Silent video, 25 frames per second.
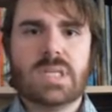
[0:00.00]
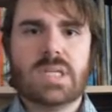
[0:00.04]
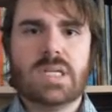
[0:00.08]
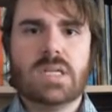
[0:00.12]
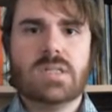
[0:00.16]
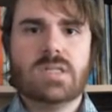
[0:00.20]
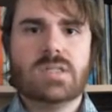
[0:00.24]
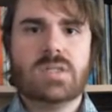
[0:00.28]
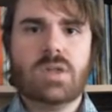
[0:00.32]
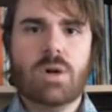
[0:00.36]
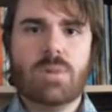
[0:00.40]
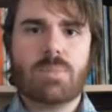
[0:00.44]

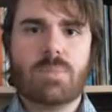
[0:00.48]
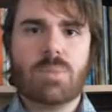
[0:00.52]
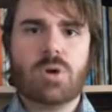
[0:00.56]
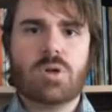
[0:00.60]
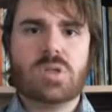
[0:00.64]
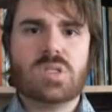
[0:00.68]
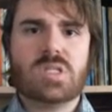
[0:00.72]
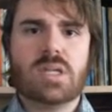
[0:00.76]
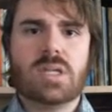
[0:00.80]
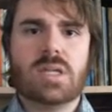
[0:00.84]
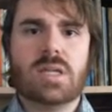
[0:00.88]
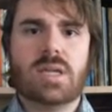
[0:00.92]
So
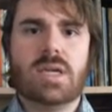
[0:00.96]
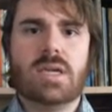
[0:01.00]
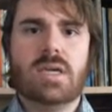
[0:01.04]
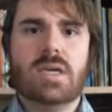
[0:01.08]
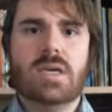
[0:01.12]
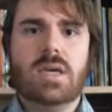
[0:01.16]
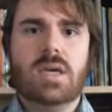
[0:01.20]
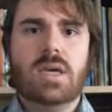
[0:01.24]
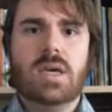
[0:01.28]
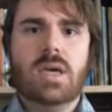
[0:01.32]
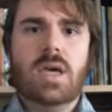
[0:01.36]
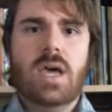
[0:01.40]
personally,
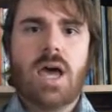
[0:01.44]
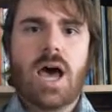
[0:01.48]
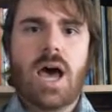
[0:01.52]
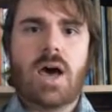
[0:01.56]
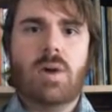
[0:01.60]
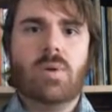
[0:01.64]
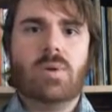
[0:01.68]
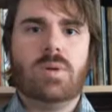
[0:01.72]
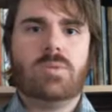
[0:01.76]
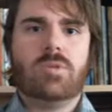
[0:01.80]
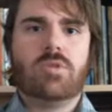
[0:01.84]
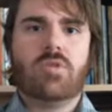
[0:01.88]
I
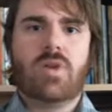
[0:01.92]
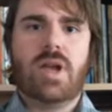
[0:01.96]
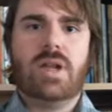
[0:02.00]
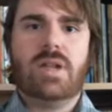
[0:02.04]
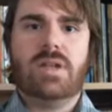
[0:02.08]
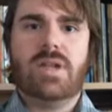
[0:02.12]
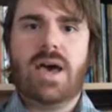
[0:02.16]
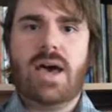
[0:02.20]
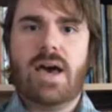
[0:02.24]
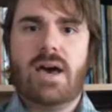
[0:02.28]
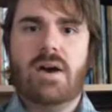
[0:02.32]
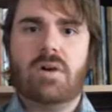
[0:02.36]
would trade
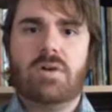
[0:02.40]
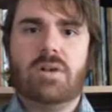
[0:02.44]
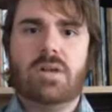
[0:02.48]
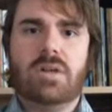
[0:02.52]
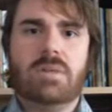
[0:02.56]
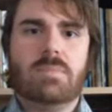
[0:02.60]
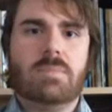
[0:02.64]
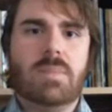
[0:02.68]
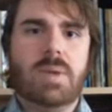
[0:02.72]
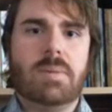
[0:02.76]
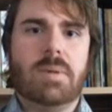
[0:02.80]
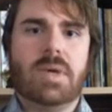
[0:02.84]
down
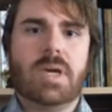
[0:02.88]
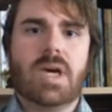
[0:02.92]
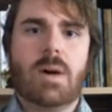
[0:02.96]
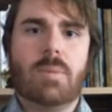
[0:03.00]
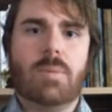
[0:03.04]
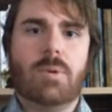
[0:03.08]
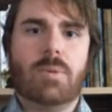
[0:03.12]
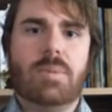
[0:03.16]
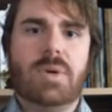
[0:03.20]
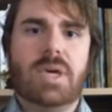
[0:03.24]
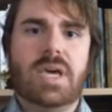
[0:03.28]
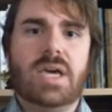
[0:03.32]
maybe a
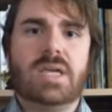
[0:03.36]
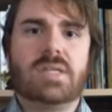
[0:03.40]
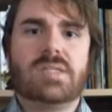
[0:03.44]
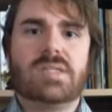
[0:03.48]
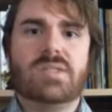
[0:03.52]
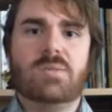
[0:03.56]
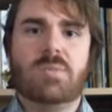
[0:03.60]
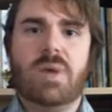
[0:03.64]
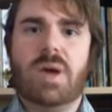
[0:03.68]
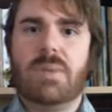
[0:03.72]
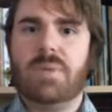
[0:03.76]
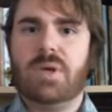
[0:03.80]
couple picks.
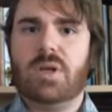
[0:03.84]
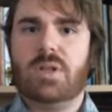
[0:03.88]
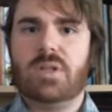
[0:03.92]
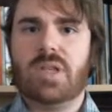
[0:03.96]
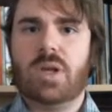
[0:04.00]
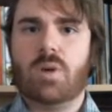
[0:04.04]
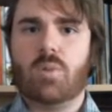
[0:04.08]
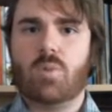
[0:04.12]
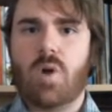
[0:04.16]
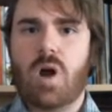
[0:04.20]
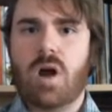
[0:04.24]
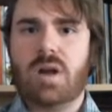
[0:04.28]
You might be able to
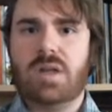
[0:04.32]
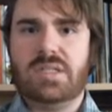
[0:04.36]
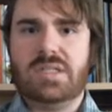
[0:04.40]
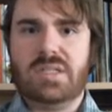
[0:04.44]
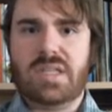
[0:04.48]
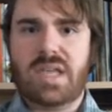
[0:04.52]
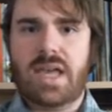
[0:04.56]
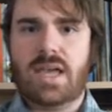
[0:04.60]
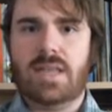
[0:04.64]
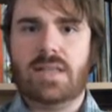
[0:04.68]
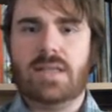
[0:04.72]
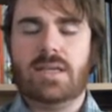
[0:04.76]
get Ronnie
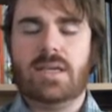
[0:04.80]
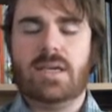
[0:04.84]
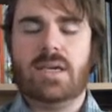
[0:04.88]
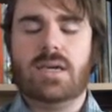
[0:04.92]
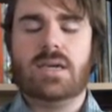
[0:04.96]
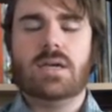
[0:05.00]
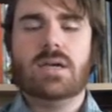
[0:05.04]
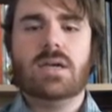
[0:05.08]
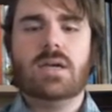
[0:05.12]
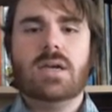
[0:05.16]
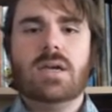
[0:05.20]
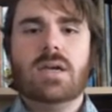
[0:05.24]
Stanley,
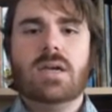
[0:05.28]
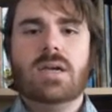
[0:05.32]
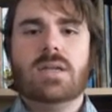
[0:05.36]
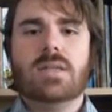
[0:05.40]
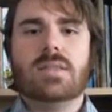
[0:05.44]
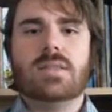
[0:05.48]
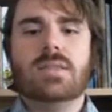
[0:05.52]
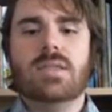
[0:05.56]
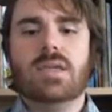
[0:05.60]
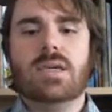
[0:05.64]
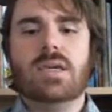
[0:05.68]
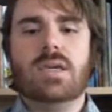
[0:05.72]

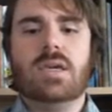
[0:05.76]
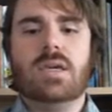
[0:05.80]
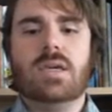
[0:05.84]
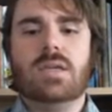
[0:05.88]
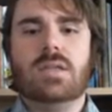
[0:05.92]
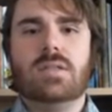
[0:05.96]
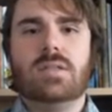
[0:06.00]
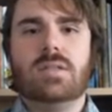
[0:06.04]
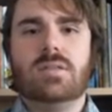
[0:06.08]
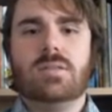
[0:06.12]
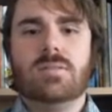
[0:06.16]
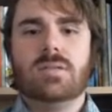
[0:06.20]
the
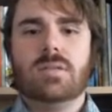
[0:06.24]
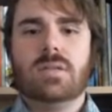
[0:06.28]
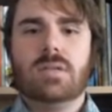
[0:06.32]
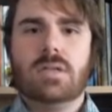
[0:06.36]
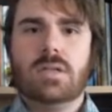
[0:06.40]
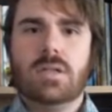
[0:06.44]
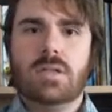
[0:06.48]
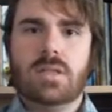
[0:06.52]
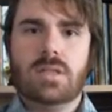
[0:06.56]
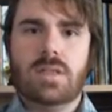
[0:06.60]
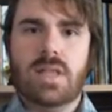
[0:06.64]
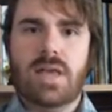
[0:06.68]

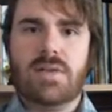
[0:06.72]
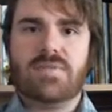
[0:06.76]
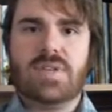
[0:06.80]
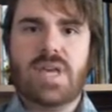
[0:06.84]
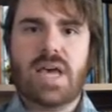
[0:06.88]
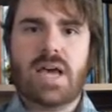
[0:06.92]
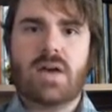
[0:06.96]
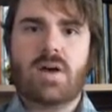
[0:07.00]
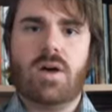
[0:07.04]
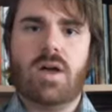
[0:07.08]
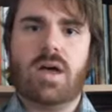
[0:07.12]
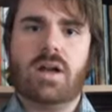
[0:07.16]
left
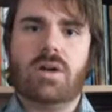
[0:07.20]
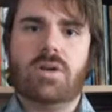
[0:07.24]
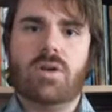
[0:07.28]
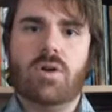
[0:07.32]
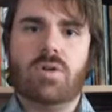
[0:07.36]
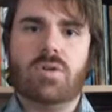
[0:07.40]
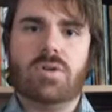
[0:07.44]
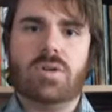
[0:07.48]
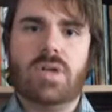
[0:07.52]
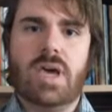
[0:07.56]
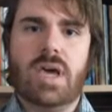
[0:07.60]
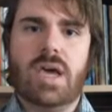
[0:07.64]
tackle out of
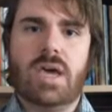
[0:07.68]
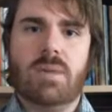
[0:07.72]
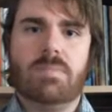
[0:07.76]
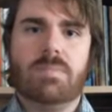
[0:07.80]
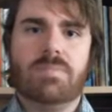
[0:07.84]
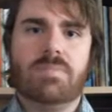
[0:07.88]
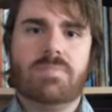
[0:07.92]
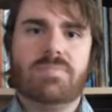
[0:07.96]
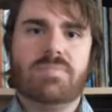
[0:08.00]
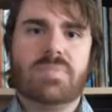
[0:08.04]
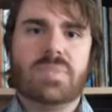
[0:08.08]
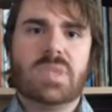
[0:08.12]
Notre Dame,
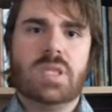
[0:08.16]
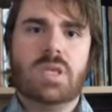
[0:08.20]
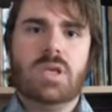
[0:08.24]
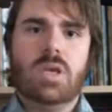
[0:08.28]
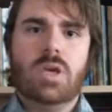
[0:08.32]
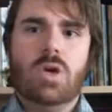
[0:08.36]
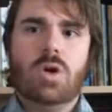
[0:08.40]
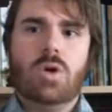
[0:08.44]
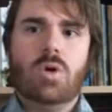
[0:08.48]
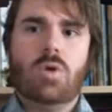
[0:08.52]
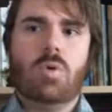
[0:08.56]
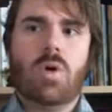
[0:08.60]

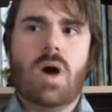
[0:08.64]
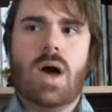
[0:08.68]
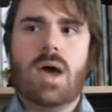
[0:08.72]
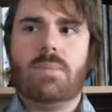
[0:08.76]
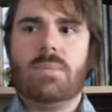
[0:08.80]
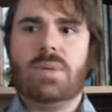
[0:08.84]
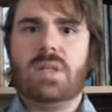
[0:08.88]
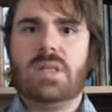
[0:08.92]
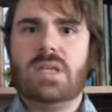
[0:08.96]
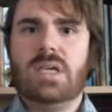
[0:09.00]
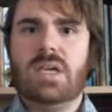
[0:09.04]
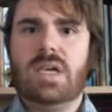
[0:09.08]
who I
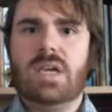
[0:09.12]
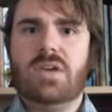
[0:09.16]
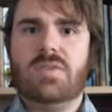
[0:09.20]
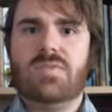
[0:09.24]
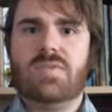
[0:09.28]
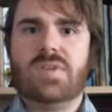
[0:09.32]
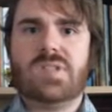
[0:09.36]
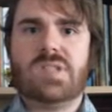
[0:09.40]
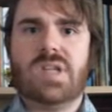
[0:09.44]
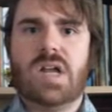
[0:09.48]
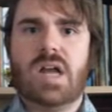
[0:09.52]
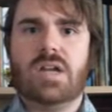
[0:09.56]
believe
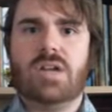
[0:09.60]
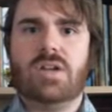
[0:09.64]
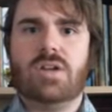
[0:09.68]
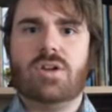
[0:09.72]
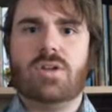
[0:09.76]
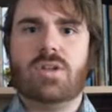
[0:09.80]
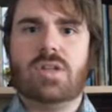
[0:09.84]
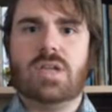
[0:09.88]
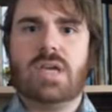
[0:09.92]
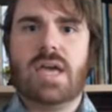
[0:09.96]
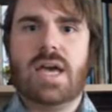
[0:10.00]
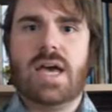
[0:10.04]
is not
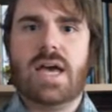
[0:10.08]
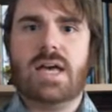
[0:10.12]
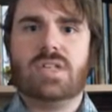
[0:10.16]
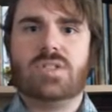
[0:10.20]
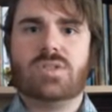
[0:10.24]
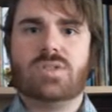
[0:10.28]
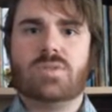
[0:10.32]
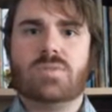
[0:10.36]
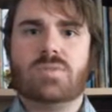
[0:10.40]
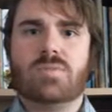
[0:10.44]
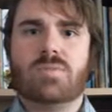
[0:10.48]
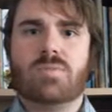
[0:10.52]
nearly
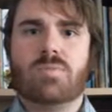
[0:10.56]
as